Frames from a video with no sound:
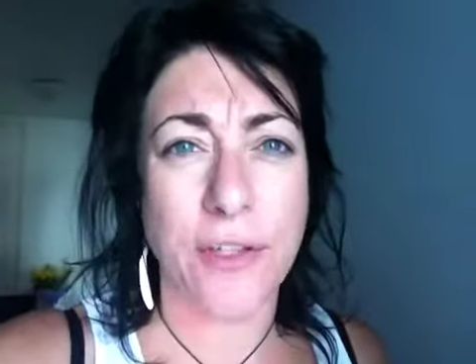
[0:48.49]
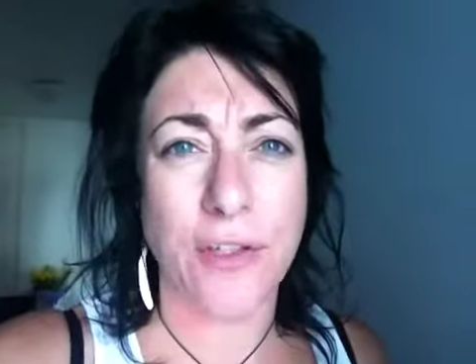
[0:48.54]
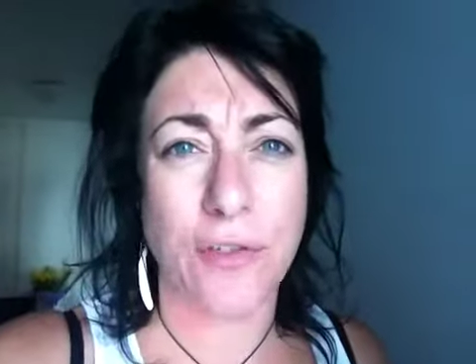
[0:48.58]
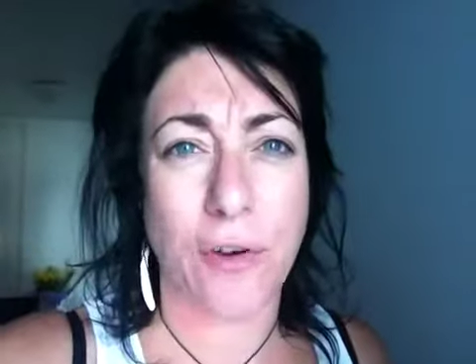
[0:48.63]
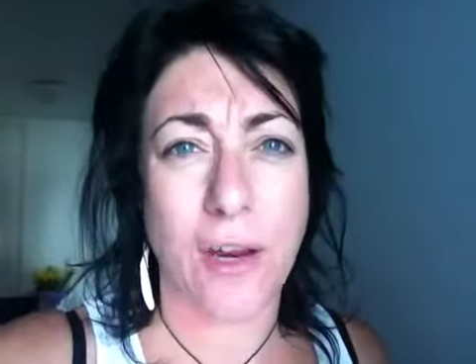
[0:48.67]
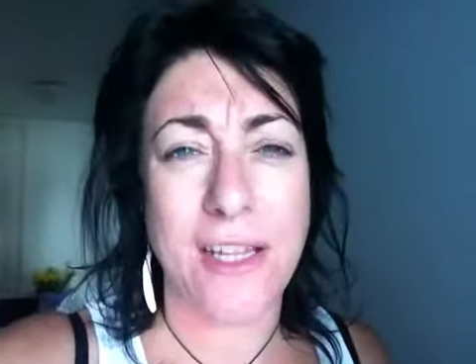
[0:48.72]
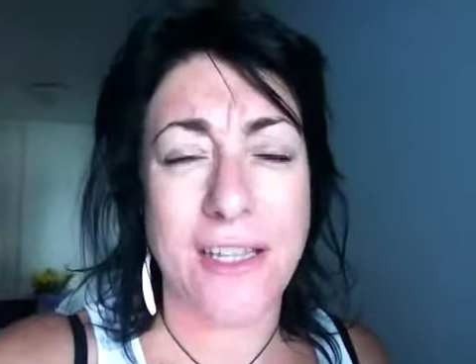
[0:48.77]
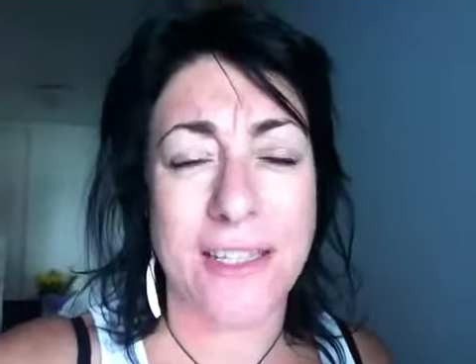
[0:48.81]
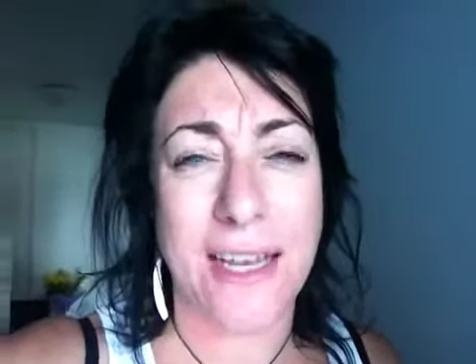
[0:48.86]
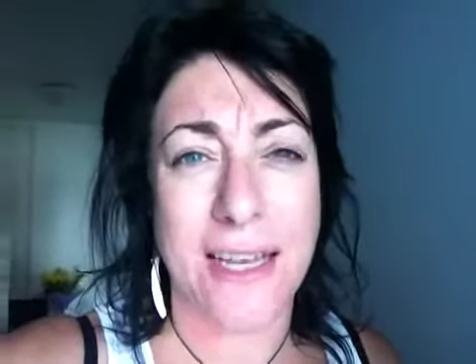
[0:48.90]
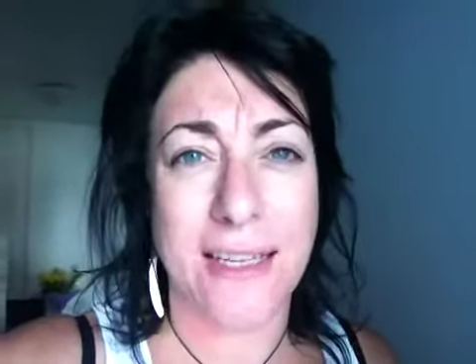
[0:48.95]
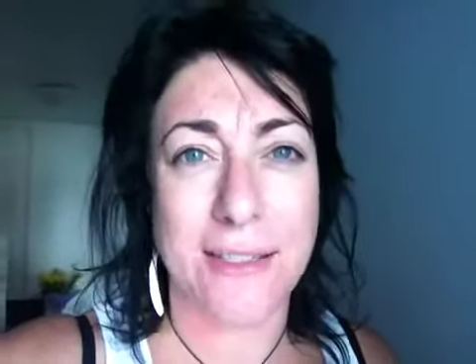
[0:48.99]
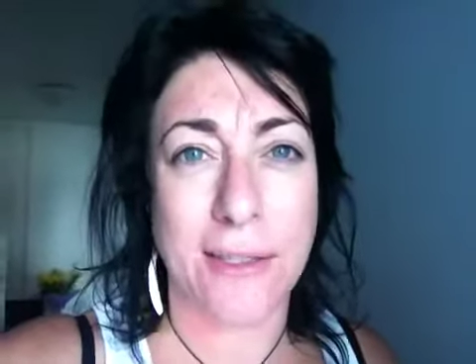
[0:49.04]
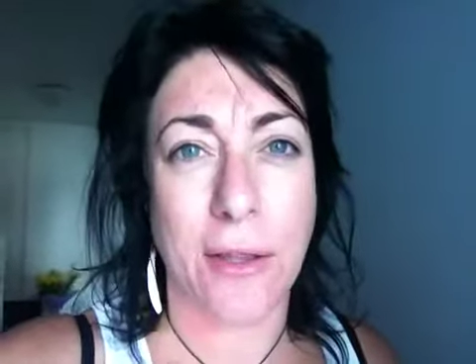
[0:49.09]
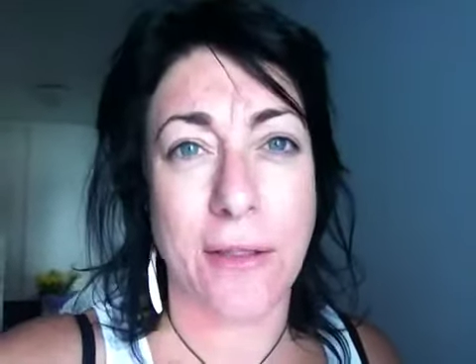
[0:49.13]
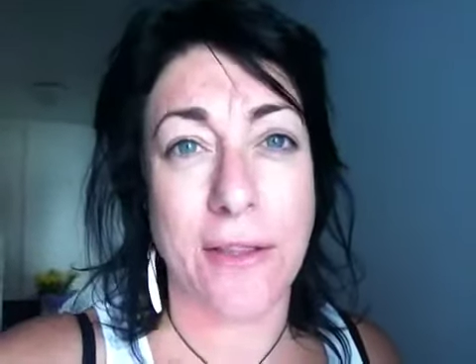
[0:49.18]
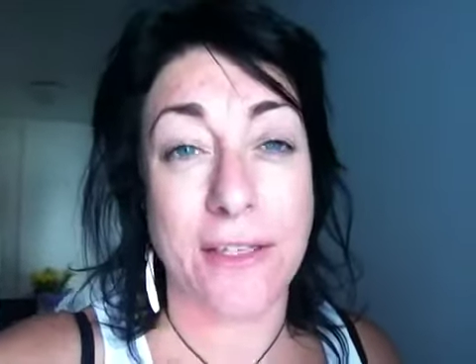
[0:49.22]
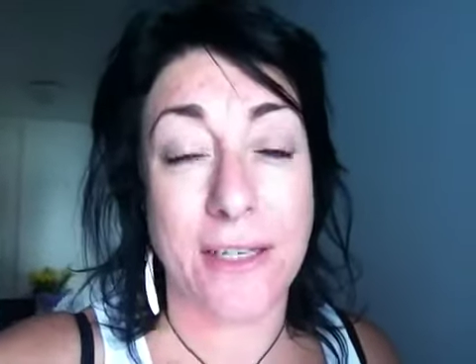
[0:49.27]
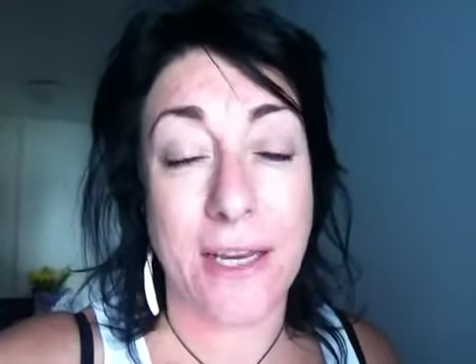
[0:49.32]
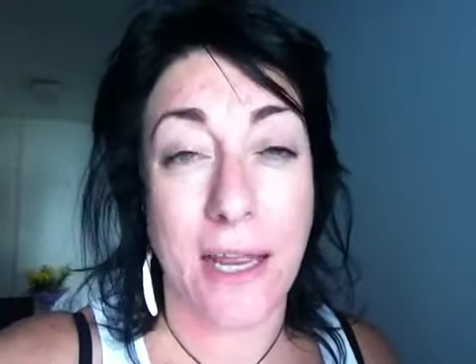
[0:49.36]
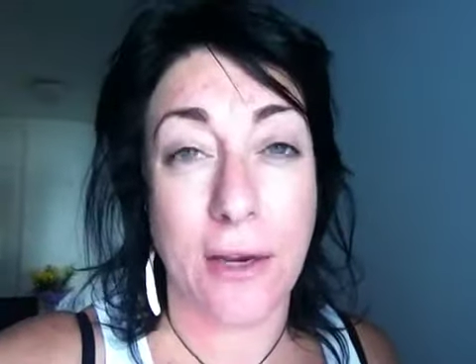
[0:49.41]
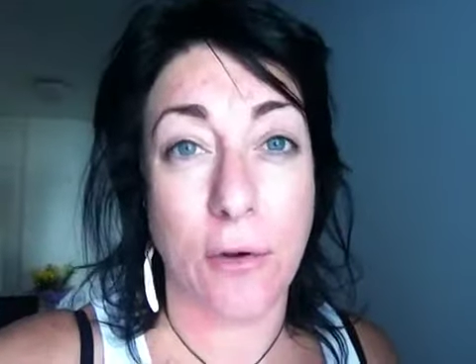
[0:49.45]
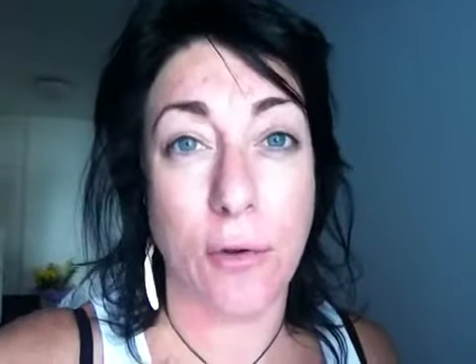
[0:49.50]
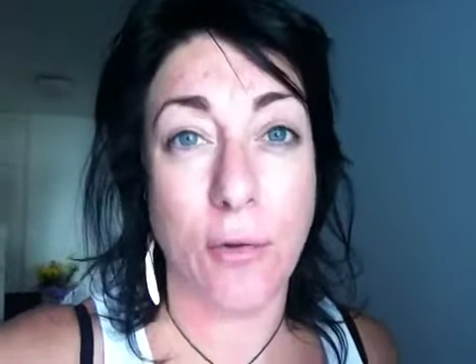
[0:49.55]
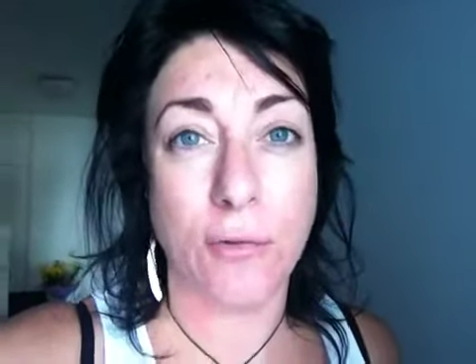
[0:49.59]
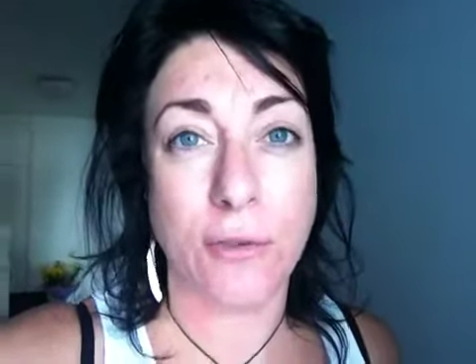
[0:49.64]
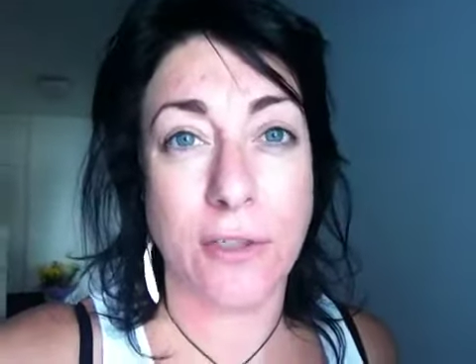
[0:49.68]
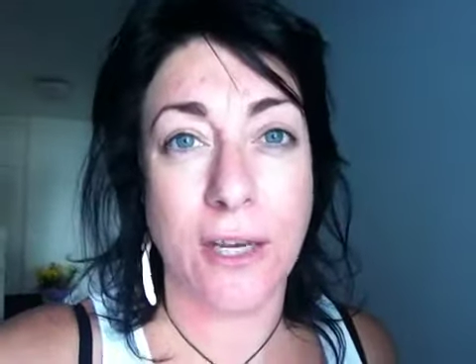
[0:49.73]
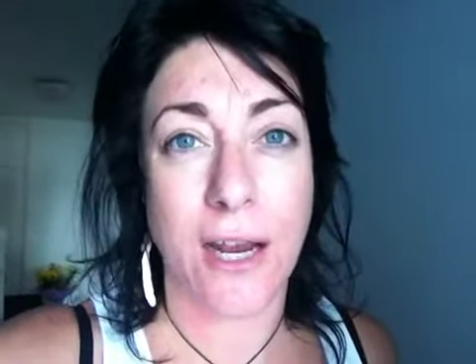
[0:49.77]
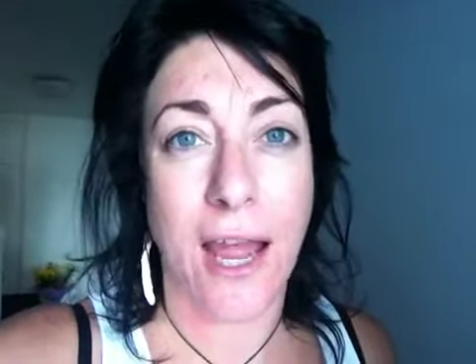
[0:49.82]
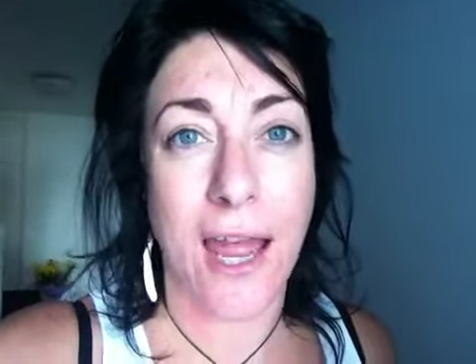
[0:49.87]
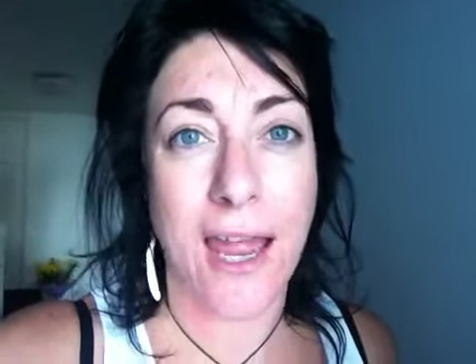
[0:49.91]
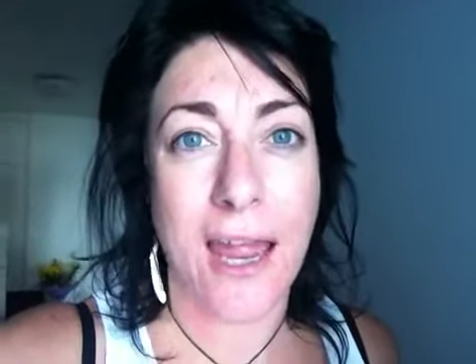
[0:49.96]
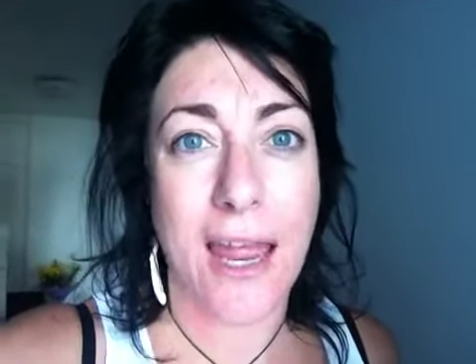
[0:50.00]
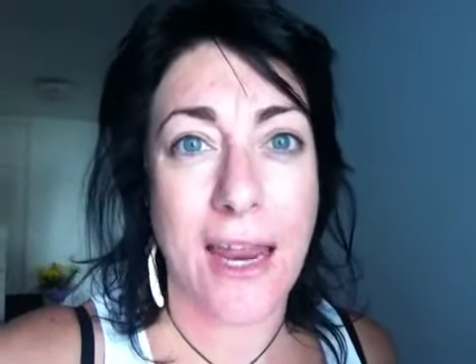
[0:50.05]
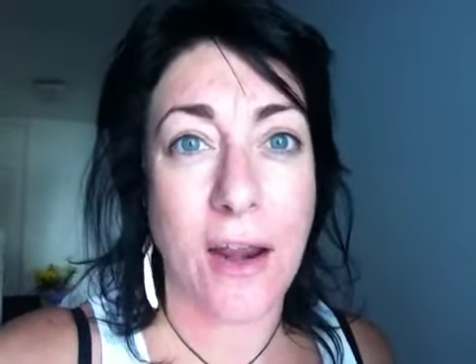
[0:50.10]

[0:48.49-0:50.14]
streets outside the town hall today,